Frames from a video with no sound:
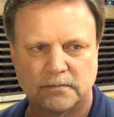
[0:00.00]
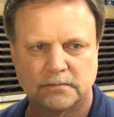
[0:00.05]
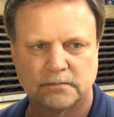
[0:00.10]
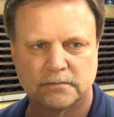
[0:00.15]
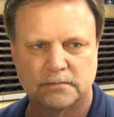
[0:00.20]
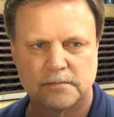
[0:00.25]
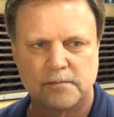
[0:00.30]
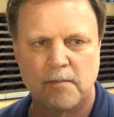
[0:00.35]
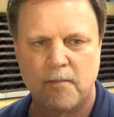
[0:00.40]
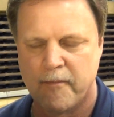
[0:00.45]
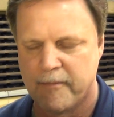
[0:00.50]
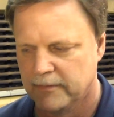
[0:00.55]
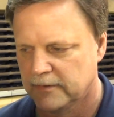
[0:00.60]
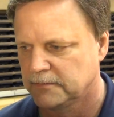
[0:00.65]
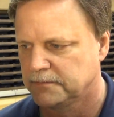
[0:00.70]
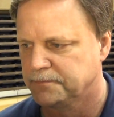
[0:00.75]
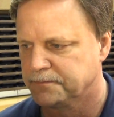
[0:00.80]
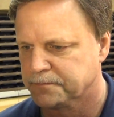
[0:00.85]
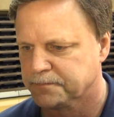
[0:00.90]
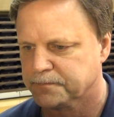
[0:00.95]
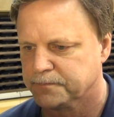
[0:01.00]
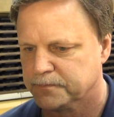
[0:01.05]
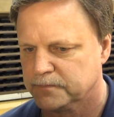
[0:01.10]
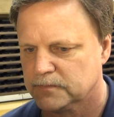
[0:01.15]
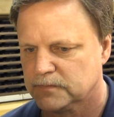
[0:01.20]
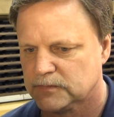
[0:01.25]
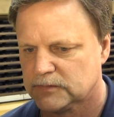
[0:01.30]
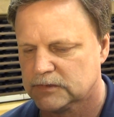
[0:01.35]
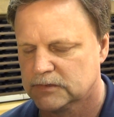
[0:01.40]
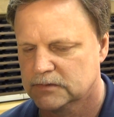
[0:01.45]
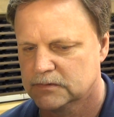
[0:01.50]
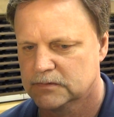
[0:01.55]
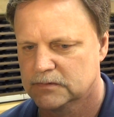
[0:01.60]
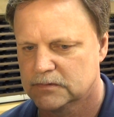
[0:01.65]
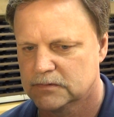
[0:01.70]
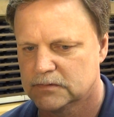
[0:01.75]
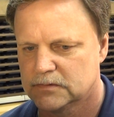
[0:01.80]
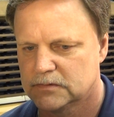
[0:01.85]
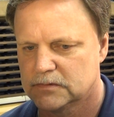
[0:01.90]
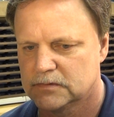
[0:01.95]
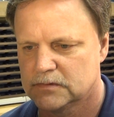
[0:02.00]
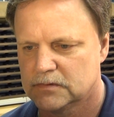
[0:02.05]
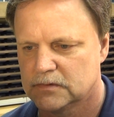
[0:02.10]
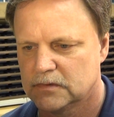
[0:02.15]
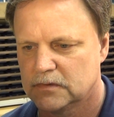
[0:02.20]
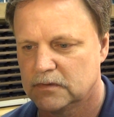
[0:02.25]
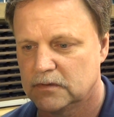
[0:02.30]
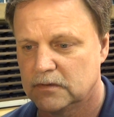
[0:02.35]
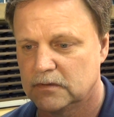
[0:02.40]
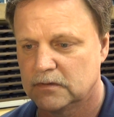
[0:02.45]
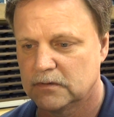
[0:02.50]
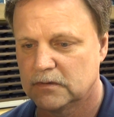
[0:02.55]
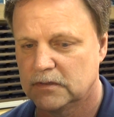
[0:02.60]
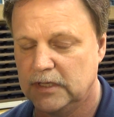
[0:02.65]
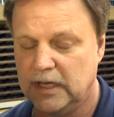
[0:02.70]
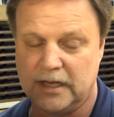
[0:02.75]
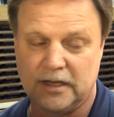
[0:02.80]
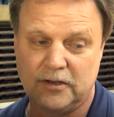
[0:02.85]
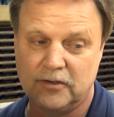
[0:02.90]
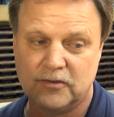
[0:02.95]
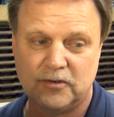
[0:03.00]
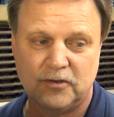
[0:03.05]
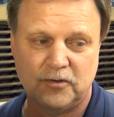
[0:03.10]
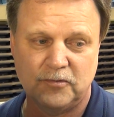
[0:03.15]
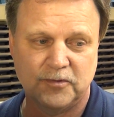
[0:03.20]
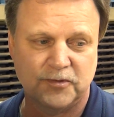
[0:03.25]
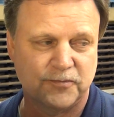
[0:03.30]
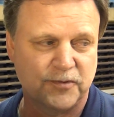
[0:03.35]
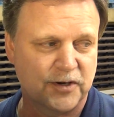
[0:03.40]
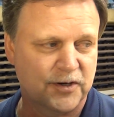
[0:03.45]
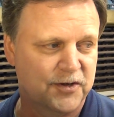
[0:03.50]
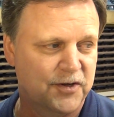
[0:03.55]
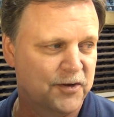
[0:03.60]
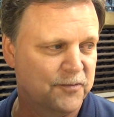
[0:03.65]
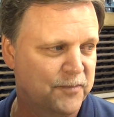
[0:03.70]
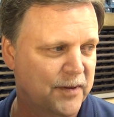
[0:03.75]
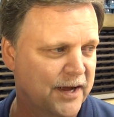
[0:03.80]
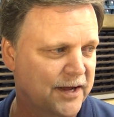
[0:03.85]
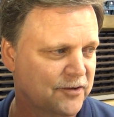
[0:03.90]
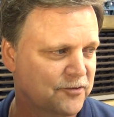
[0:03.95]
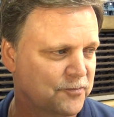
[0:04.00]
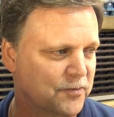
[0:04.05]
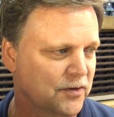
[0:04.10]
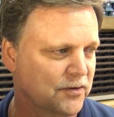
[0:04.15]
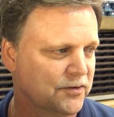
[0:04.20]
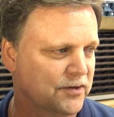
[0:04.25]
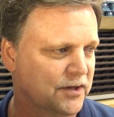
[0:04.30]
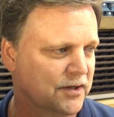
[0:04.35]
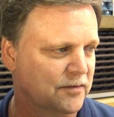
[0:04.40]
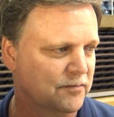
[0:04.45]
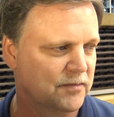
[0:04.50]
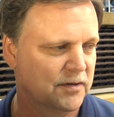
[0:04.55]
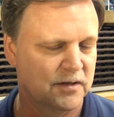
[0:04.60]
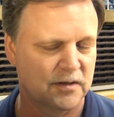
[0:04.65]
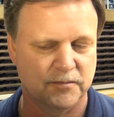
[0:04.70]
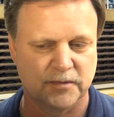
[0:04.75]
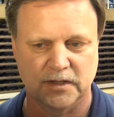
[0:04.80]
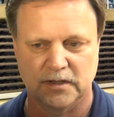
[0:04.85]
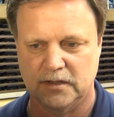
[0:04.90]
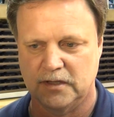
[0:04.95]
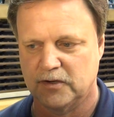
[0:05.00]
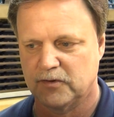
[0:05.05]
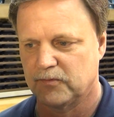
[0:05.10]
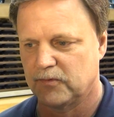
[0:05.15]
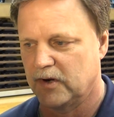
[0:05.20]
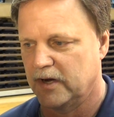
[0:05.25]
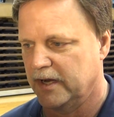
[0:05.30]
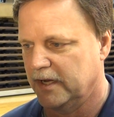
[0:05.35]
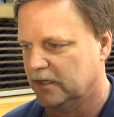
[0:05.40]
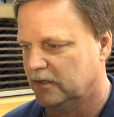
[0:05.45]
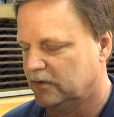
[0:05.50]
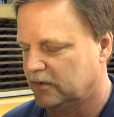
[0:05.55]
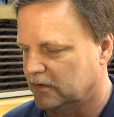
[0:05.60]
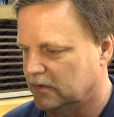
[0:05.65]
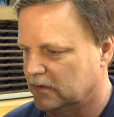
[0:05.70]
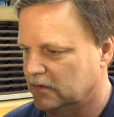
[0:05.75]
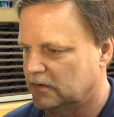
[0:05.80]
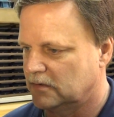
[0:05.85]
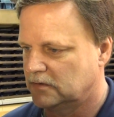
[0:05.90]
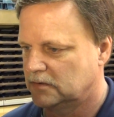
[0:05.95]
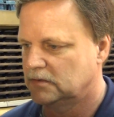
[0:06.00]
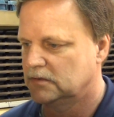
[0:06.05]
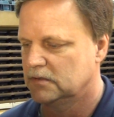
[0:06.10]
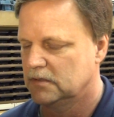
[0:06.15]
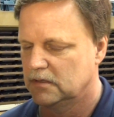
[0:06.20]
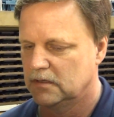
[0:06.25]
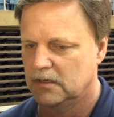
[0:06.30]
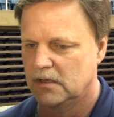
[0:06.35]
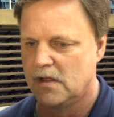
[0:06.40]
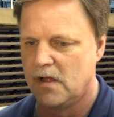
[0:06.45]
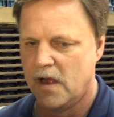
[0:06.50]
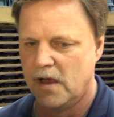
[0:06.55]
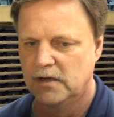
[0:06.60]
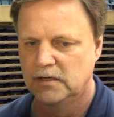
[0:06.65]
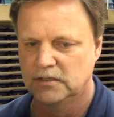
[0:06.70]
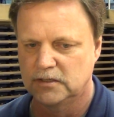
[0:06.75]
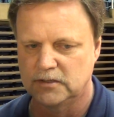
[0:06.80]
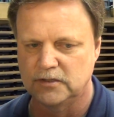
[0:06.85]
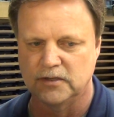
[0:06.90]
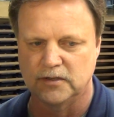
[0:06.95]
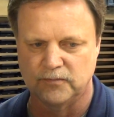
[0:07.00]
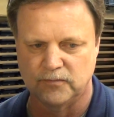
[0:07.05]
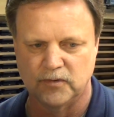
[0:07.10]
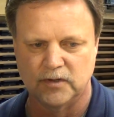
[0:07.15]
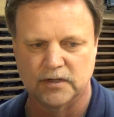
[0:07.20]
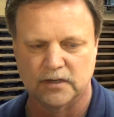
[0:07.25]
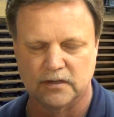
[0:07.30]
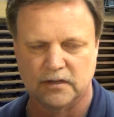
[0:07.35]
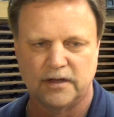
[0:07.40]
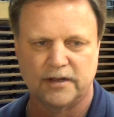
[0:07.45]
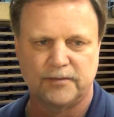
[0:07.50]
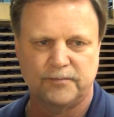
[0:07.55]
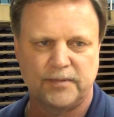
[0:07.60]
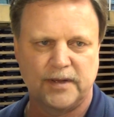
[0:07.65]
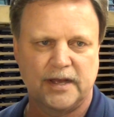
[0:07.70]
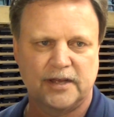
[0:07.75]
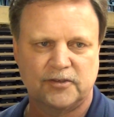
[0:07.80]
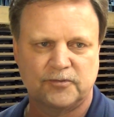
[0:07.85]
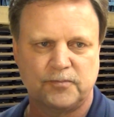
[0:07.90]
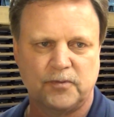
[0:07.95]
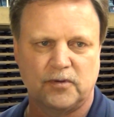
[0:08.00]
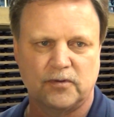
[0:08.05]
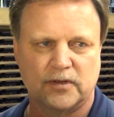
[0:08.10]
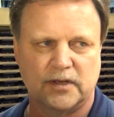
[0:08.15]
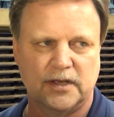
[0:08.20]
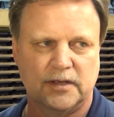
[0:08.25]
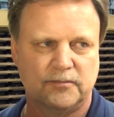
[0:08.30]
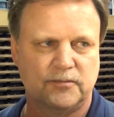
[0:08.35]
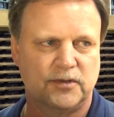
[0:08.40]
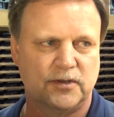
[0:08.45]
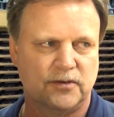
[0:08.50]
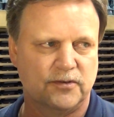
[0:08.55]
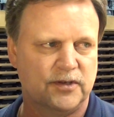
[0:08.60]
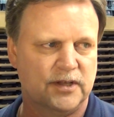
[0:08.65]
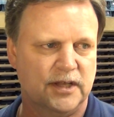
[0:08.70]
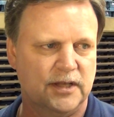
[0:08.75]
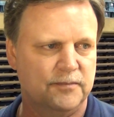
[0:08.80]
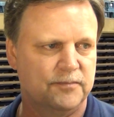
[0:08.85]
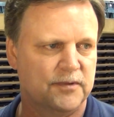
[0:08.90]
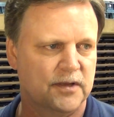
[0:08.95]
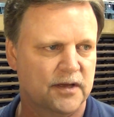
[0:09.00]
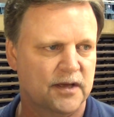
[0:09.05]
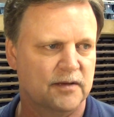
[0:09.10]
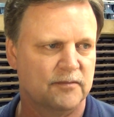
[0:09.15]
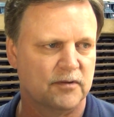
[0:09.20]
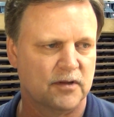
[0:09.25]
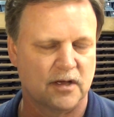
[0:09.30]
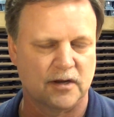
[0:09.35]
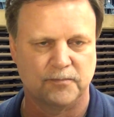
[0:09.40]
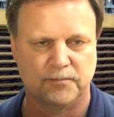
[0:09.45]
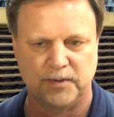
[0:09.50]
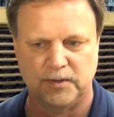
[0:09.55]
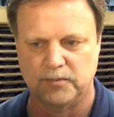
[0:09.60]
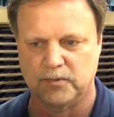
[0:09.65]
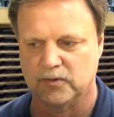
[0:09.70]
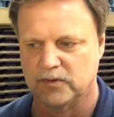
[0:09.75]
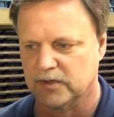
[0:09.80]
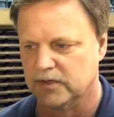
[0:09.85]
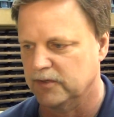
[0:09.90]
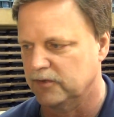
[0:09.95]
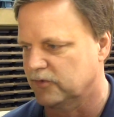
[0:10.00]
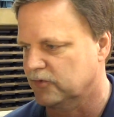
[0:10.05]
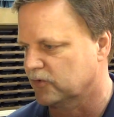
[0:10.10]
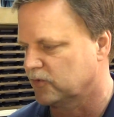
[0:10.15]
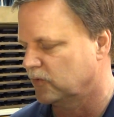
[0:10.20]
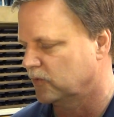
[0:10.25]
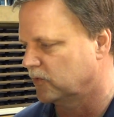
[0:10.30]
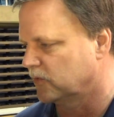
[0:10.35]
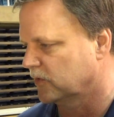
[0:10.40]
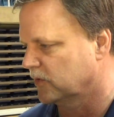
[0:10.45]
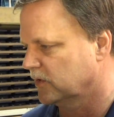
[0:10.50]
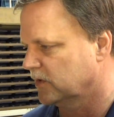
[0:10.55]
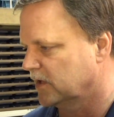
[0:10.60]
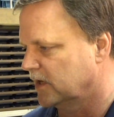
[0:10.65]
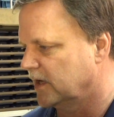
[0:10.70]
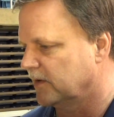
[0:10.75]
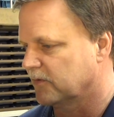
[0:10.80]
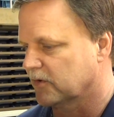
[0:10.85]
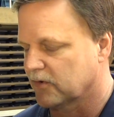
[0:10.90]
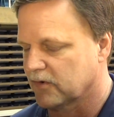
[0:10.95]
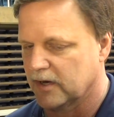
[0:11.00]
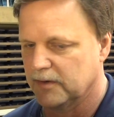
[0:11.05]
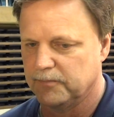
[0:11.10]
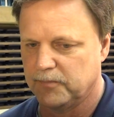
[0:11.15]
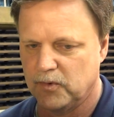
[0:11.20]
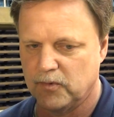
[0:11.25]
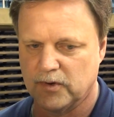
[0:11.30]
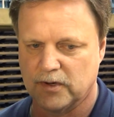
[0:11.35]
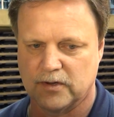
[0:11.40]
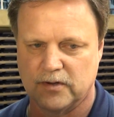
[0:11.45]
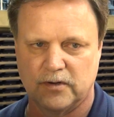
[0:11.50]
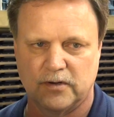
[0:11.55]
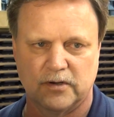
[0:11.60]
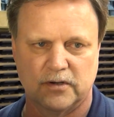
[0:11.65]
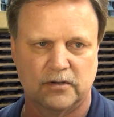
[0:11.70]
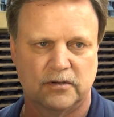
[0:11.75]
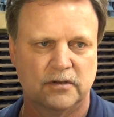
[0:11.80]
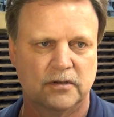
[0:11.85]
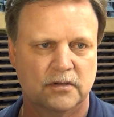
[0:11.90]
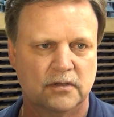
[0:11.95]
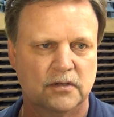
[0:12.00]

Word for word: to say, isn't one of your teams being out hustled? Yeah, Oklahoma's a very good basketball team. I mean, they're ranked. You know, have won a lot of basketball games. They're deep. They have a lot of people that can score. They have a great point guard.